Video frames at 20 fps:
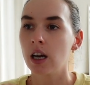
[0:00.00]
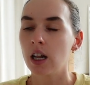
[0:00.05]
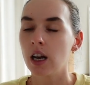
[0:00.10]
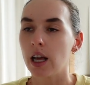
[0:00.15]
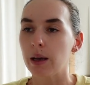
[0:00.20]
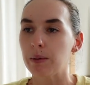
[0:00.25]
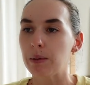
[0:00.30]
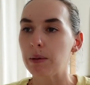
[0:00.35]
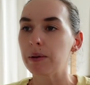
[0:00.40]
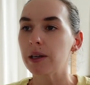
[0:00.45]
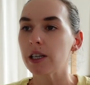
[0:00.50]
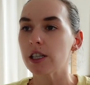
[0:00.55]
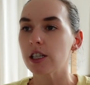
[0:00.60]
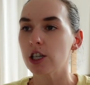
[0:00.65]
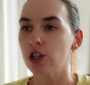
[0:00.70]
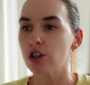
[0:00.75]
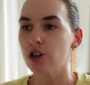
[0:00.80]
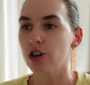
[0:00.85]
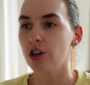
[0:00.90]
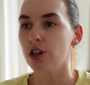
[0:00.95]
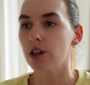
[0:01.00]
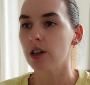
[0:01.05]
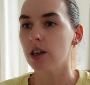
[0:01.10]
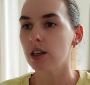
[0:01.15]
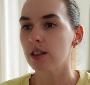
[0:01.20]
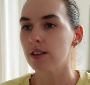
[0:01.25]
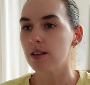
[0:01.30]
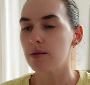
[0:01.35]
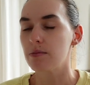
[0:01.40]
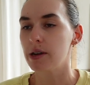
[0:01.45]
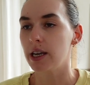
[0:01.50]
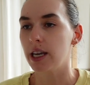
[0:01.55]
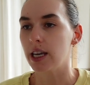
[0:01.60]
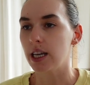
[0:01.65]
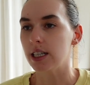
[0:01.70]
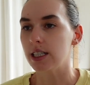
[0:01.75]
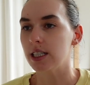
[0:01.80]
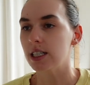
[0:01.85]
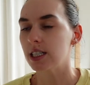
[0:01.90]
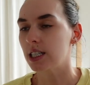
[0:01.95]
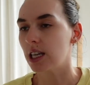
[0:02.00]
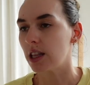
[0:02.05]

like maybe a t-shirt, some pants,